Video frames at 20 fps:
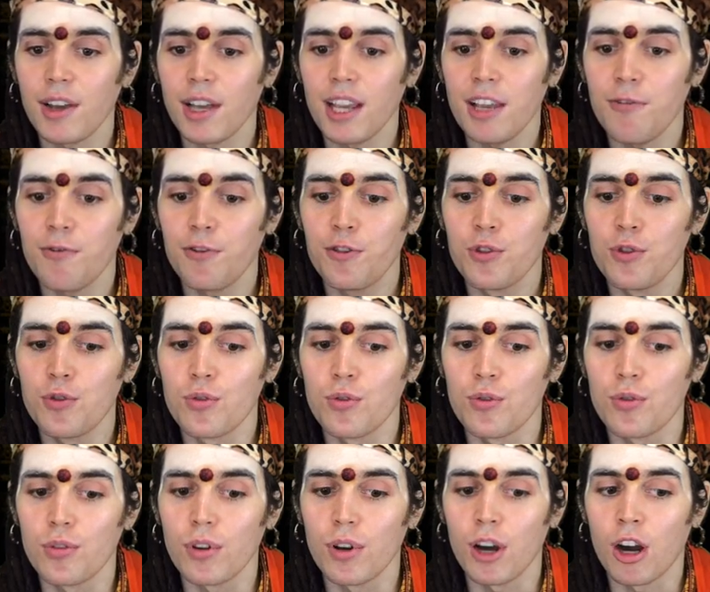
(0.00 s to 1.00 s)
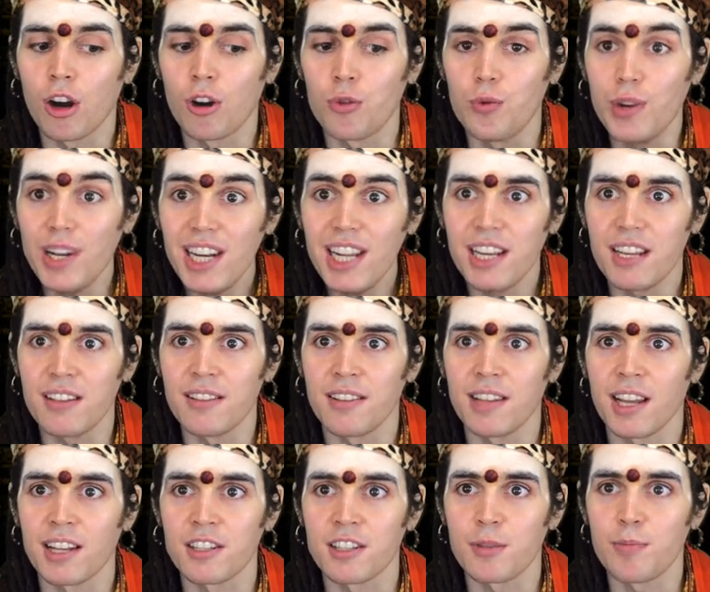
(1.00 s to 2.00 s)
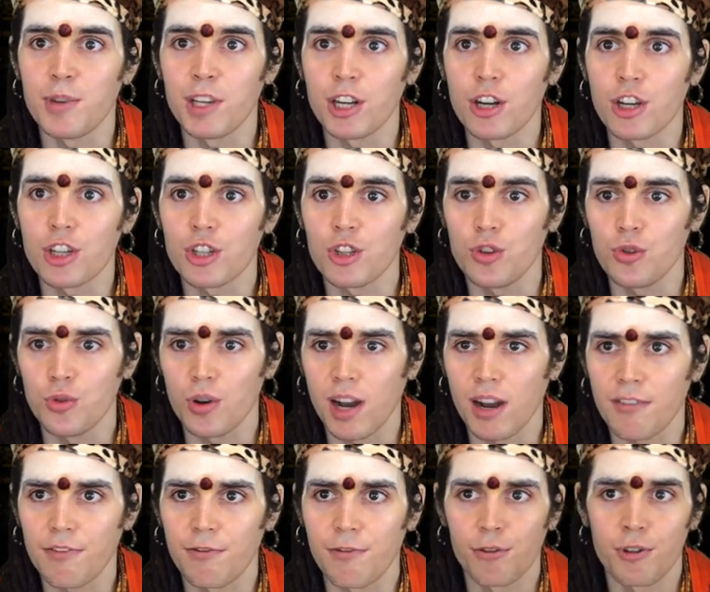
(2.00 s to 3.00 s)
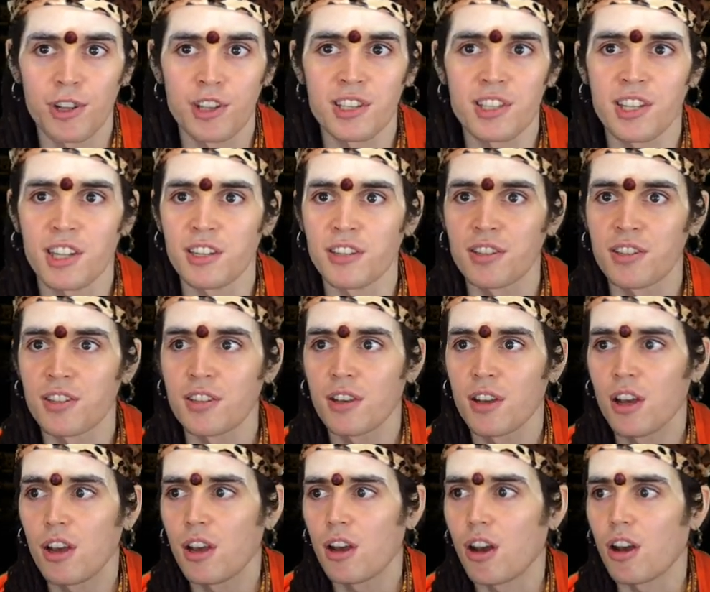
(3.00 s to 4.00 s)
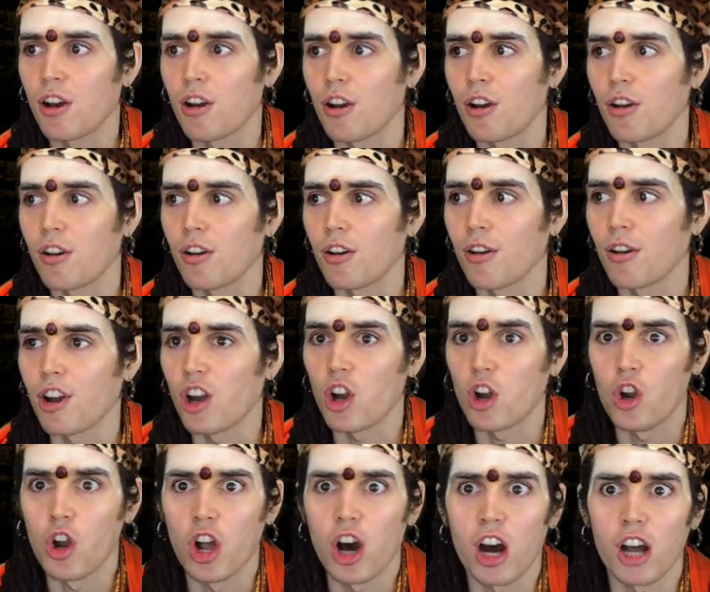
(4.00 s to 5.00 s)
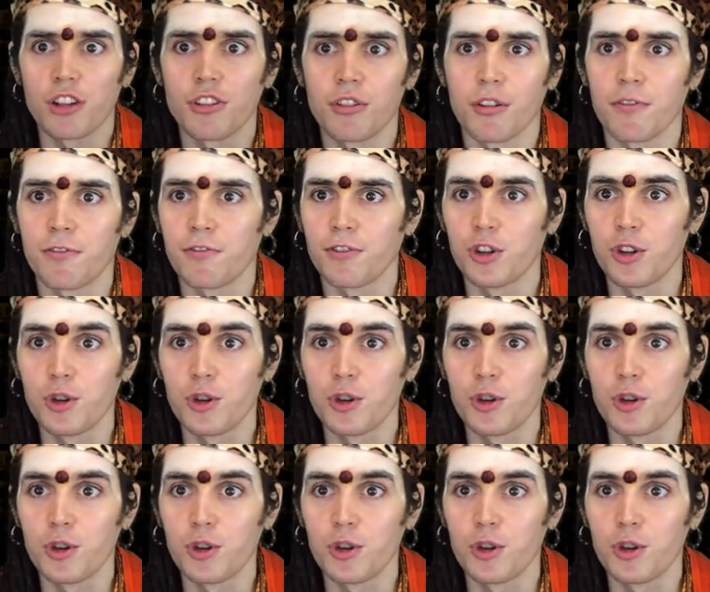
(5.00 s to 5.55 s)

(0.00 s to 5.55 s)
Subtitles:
if you are really intense, because you have, for instance, a lot of